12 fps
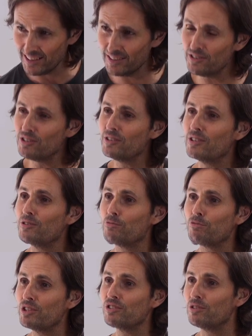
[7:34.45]
to the
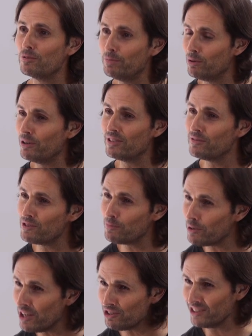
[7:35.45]
original point of
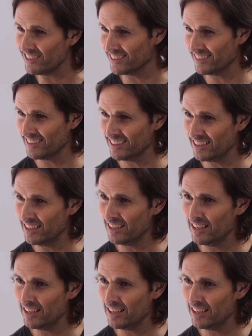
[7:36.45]
suppression. Mm-hmm.